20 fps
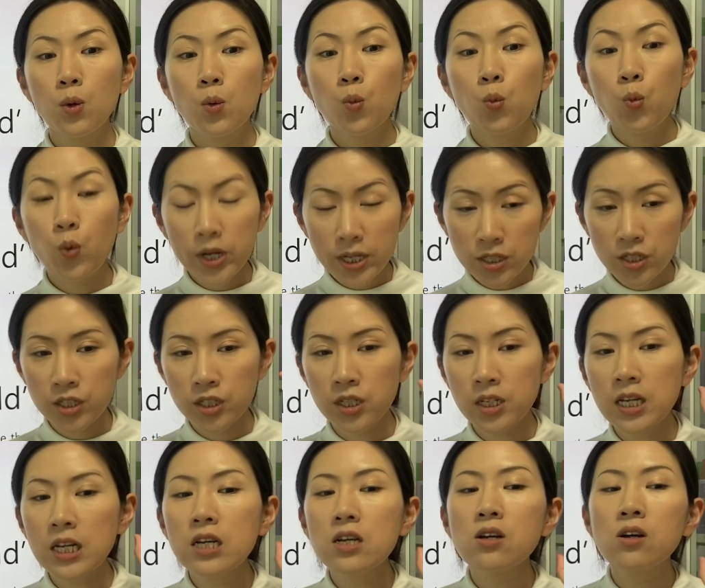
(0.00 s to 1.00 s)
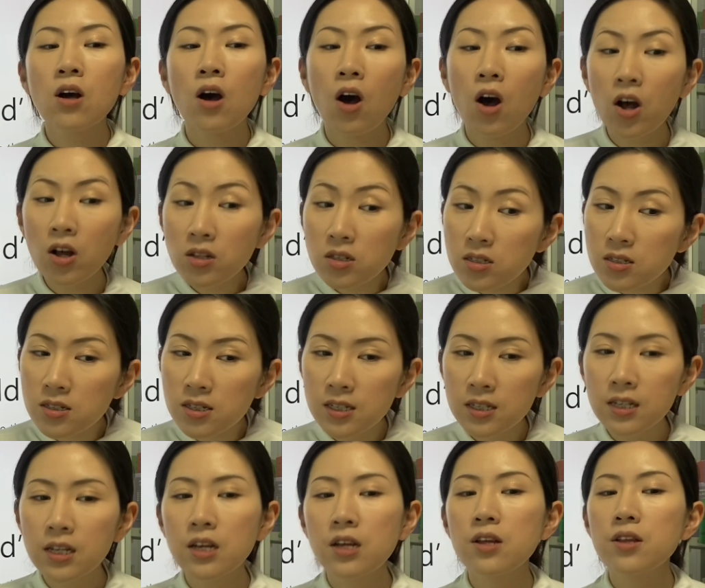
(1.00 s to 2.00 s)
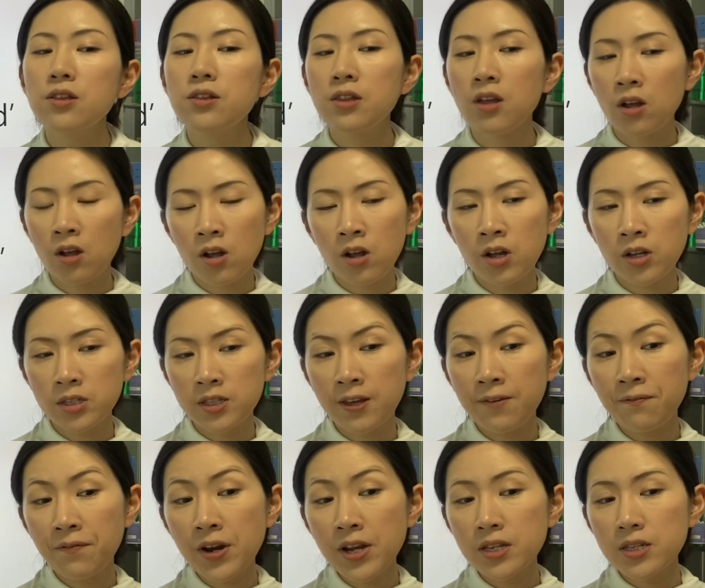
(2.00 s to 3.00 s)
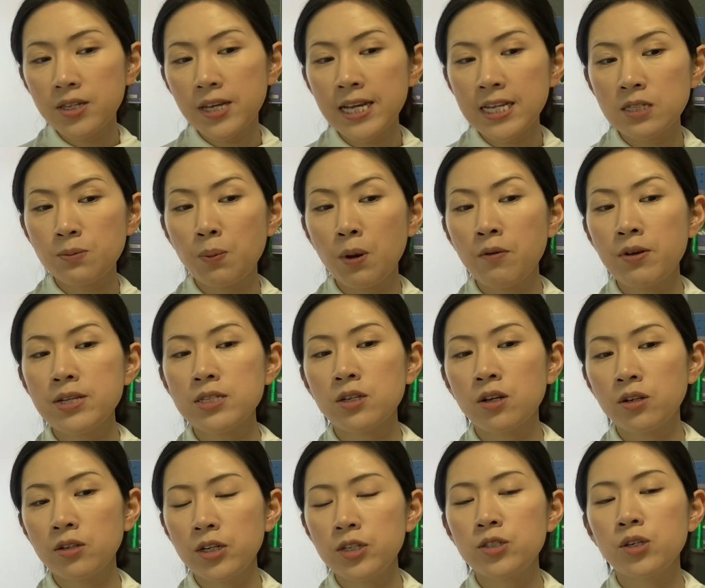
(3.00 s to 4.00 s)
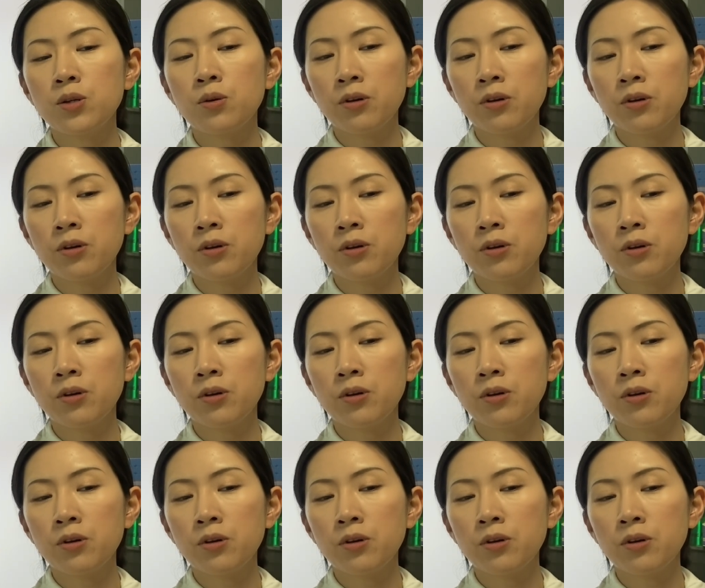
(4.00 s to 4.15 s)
which caused the different experience, condition,